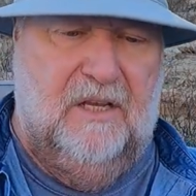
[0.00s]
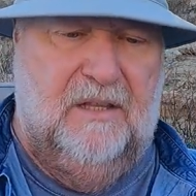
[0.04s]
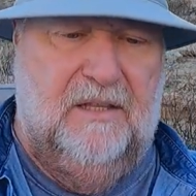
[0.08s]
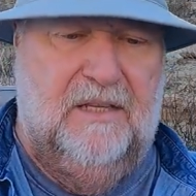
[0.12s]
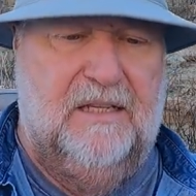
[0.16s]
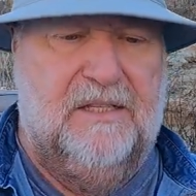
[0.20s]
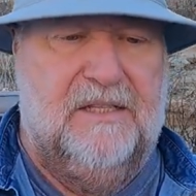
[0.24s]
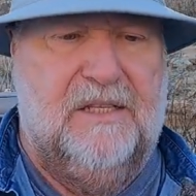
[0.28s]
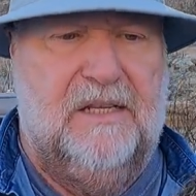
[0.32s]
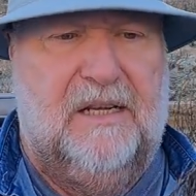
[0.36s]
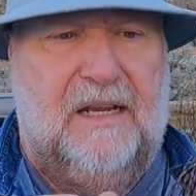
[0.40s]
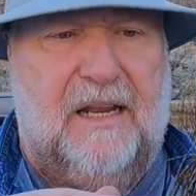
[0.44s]
on
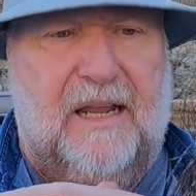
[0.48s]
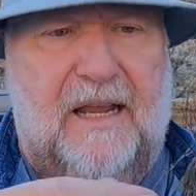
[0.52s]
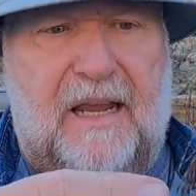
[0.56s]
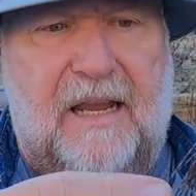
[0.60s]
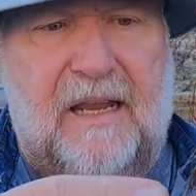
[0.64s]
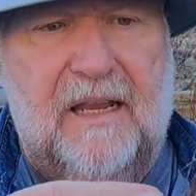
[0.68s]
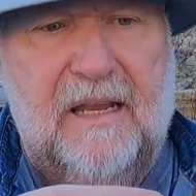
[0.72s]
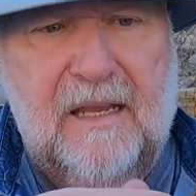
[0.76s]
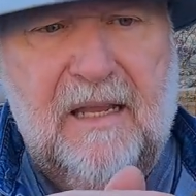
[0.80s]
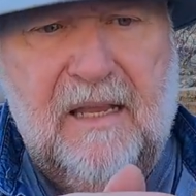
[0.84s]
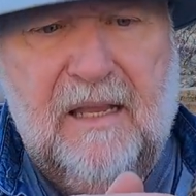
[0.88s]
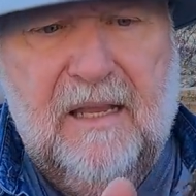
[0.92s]
this
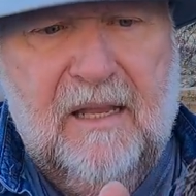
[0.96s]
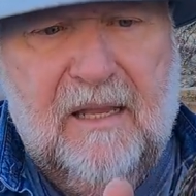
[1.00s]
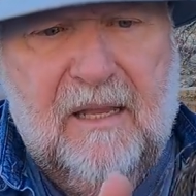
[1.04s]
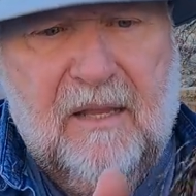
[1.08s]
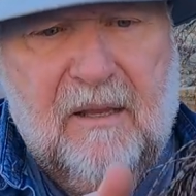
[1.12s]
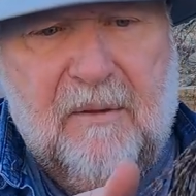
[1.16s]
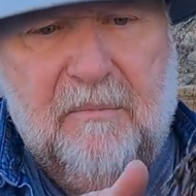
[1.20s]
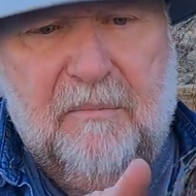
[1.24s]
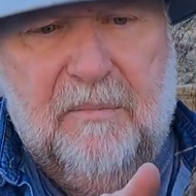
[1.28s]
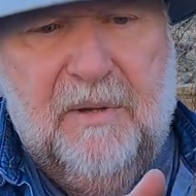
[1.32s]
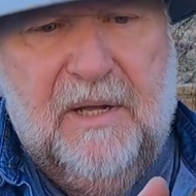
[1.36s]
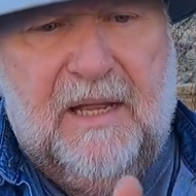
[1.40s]
today,
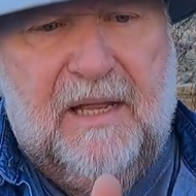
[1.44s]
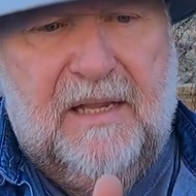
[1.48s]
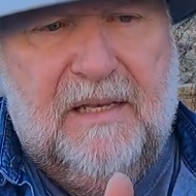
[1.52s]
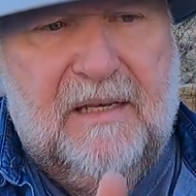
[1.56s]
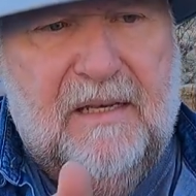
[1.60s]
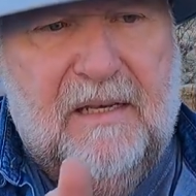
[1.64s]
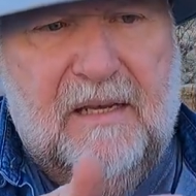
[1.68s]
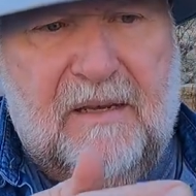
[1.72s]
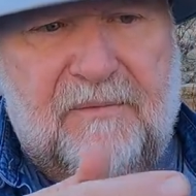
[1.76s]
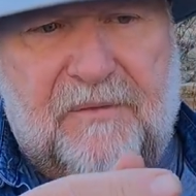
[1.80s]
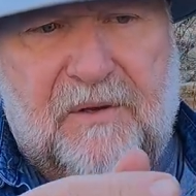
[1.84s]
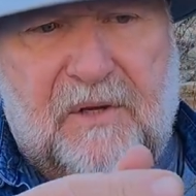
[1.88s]

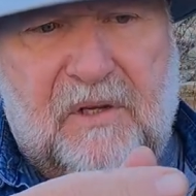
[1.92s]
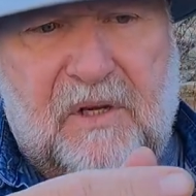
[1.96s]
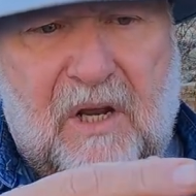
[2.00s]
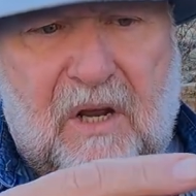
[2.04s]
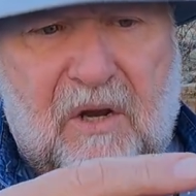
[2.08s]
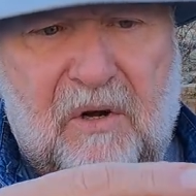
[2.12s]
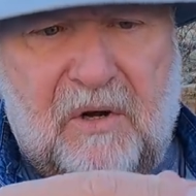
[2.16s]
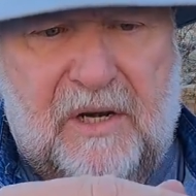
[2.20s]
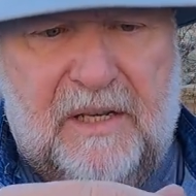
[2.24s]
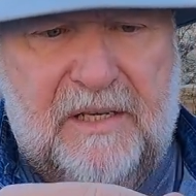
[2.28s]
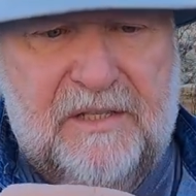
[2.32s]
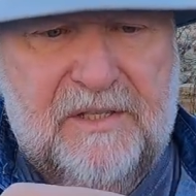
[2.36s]
but if you
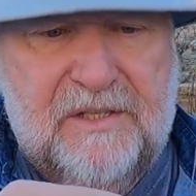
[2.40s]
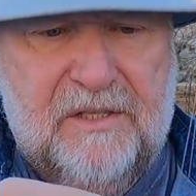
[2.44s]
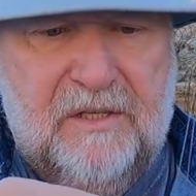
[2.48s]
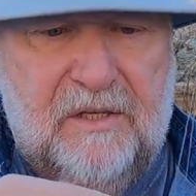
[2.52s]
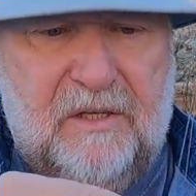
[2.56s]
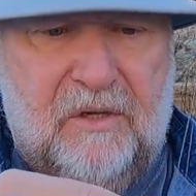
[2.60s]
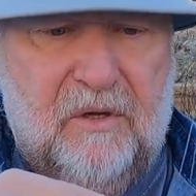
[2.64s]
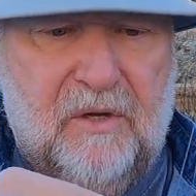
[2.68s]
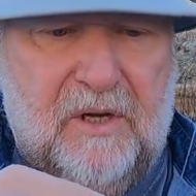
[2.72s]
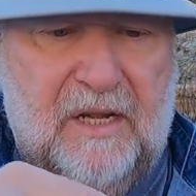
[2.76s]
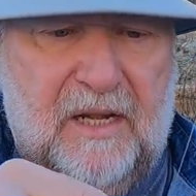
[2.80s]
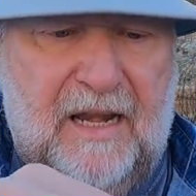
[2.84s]
notice,
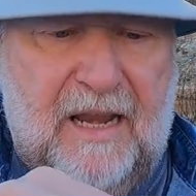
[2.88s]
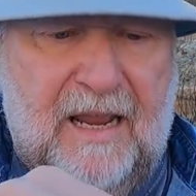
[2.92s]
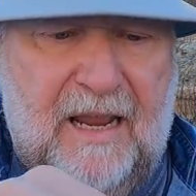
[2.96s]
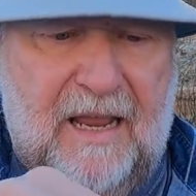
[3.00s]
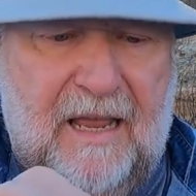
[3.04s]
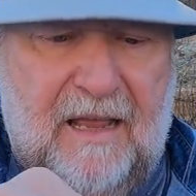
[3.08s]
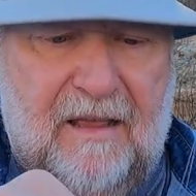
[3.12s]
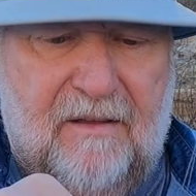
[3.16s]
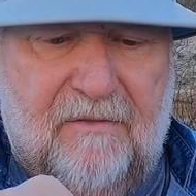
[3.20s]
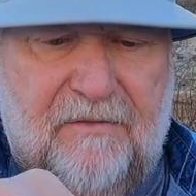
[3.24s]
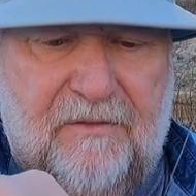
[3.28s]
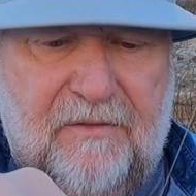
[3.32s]
you can
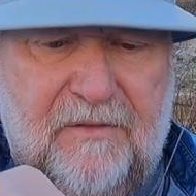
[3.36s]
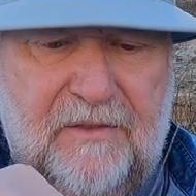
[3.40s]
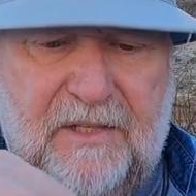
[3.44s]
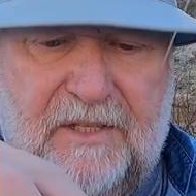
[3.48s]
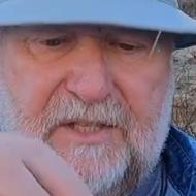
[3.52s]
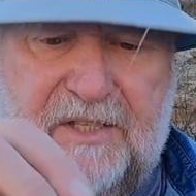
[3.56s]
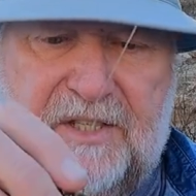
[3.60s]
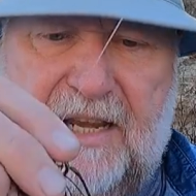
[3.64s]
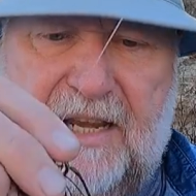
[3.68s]
have the